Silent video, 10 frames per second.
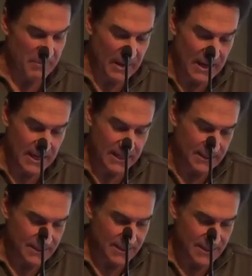
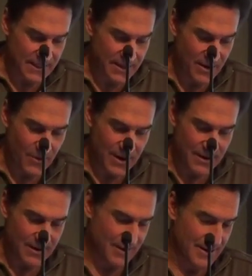But, you know,
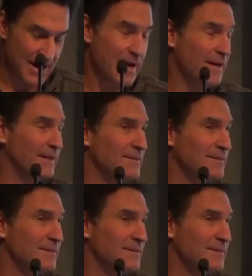I